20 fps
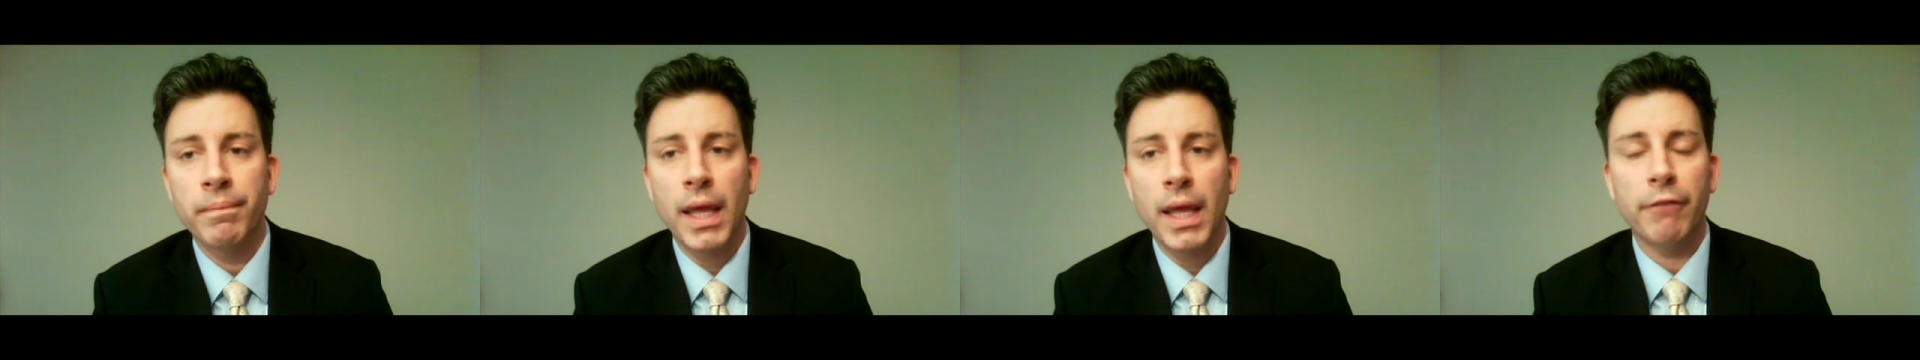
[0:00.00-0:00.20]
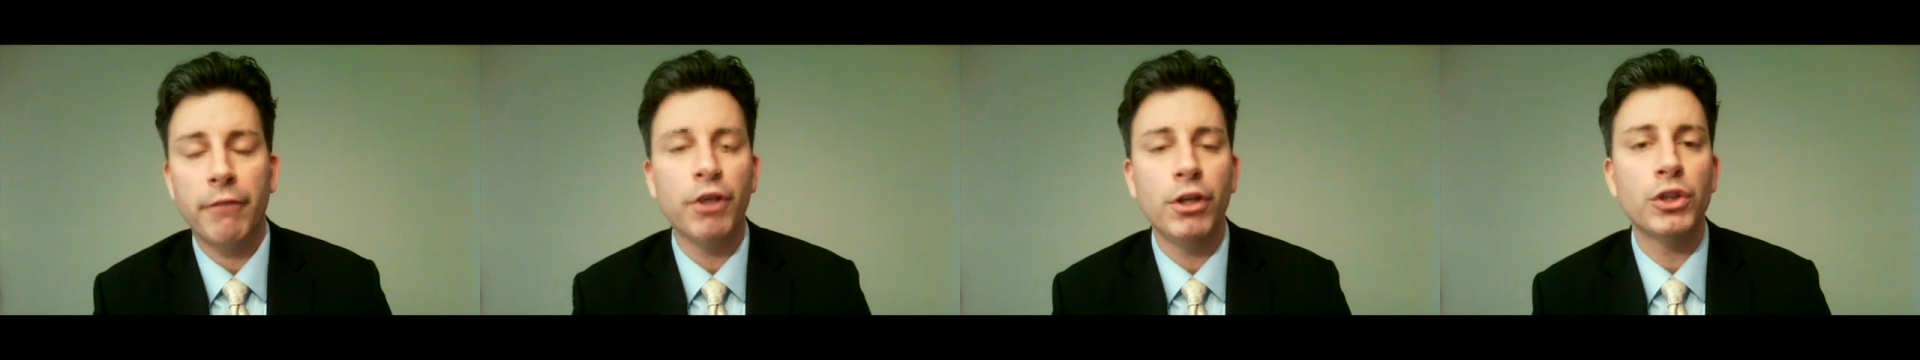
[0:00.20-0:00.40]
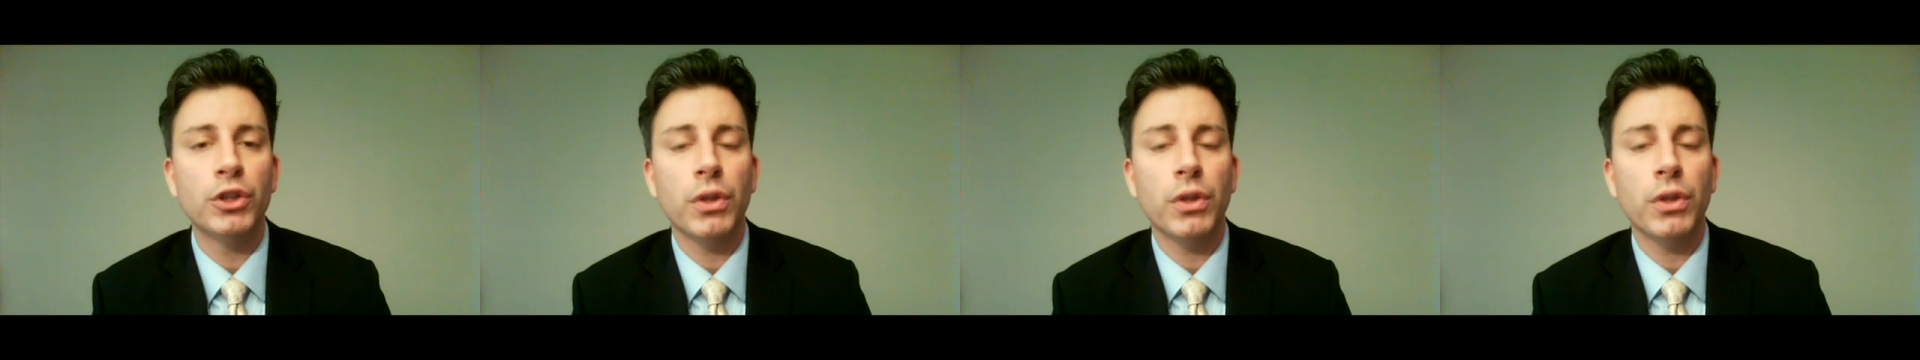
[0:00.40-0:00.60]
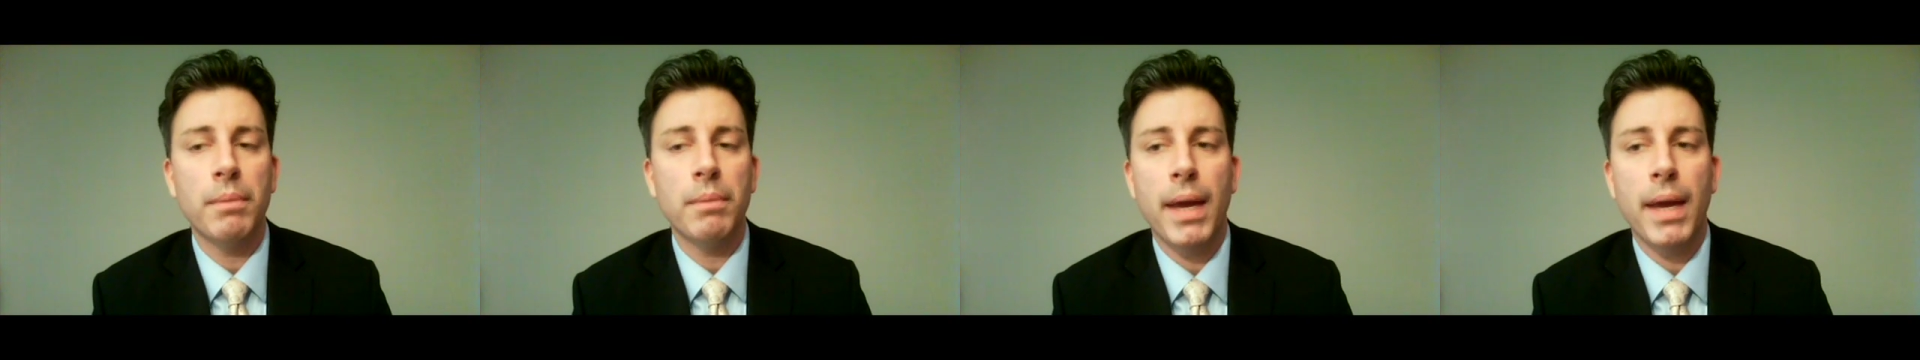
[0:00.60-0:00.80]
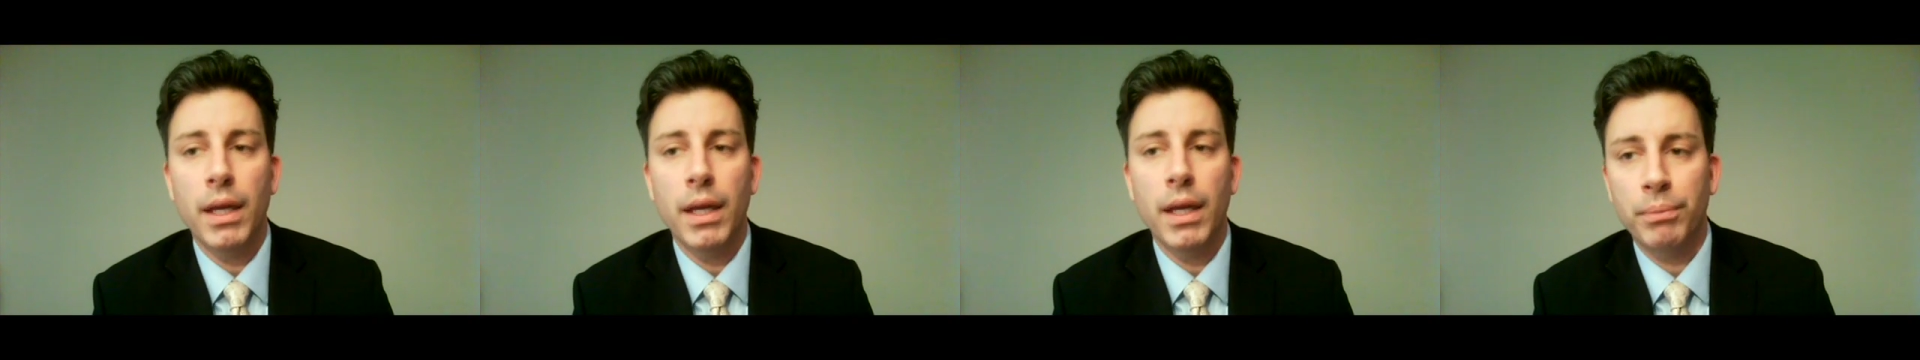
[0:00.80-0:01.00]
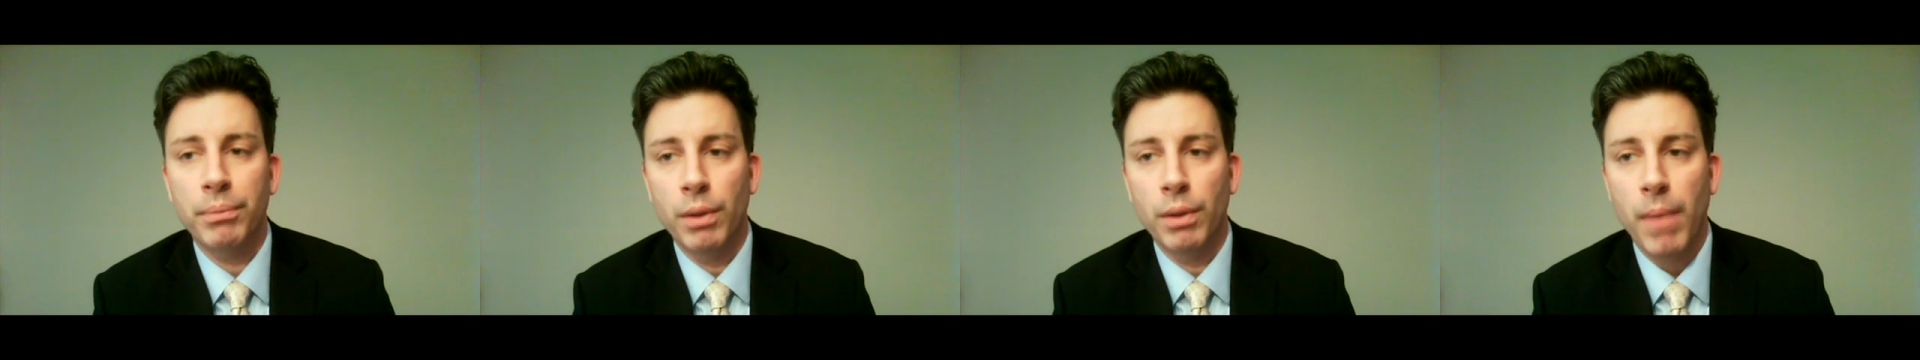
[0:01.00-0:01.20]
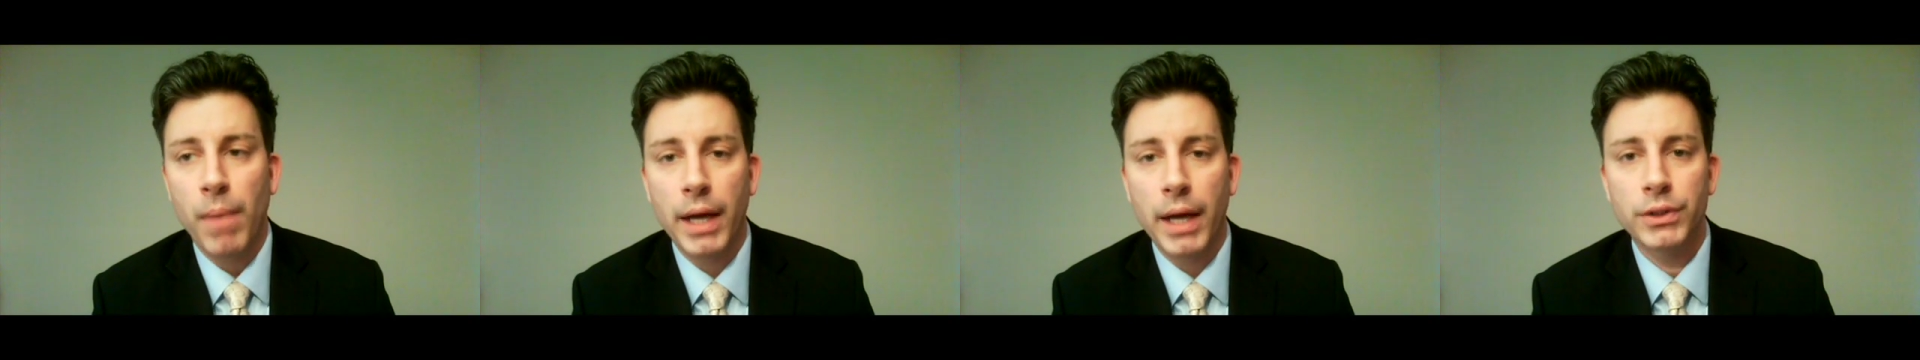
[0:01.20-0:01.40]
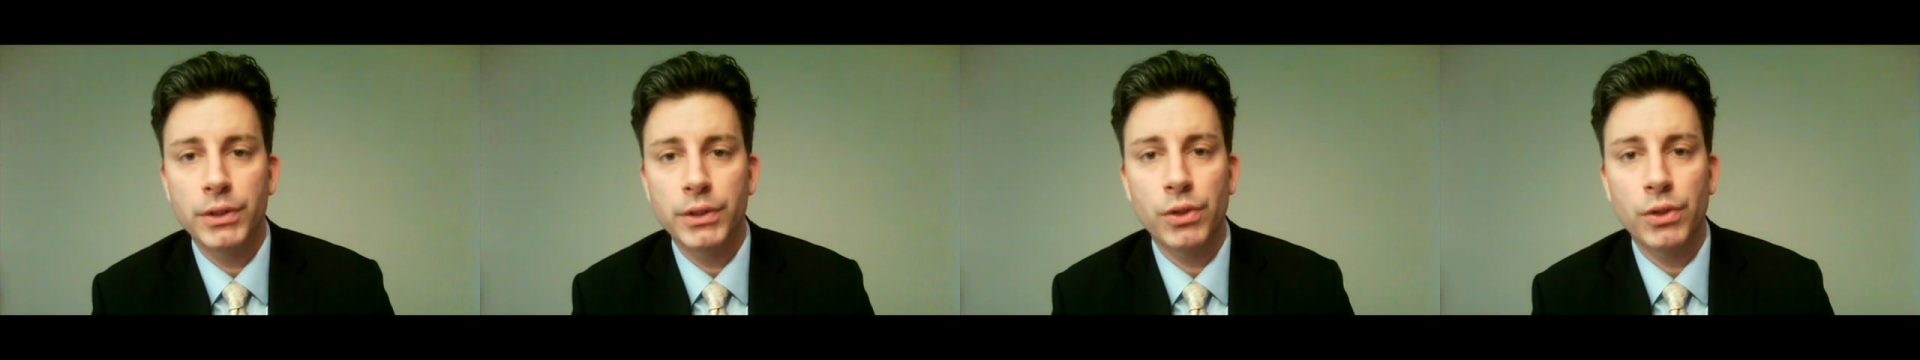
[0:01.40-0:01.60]
have usually made up their
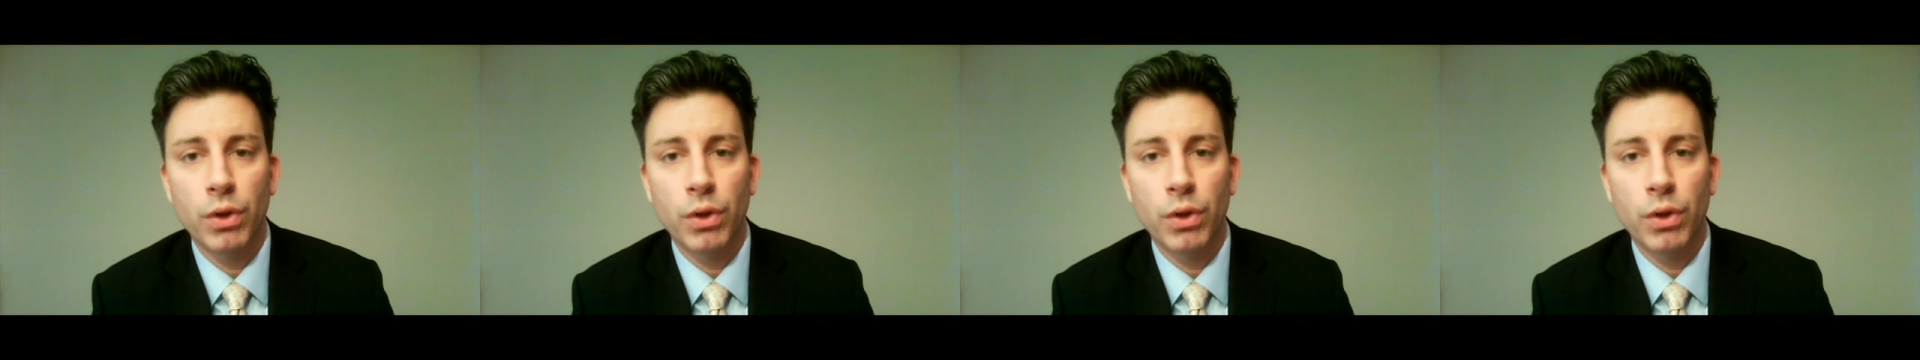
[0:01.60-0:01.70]
minds